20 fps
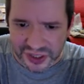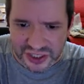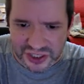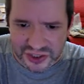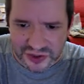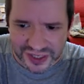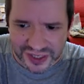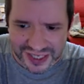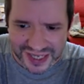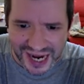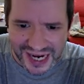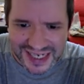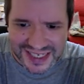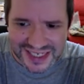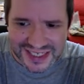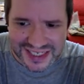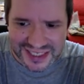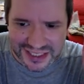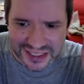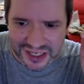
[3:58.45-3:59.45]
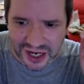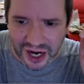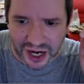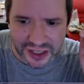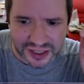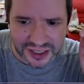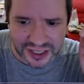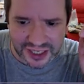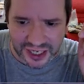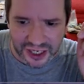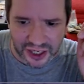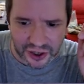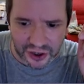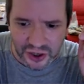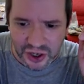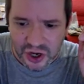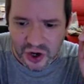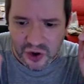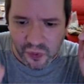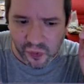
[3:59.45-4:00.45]
So the guy does not care
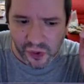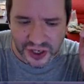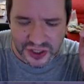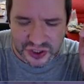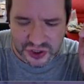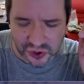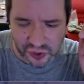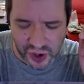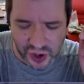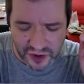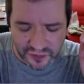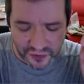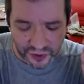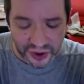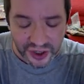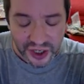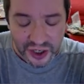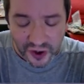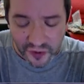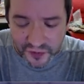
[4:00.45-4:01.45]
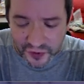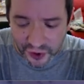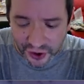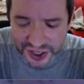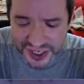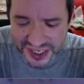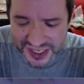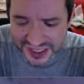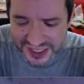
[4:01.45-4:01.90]
whatsoever. Of course he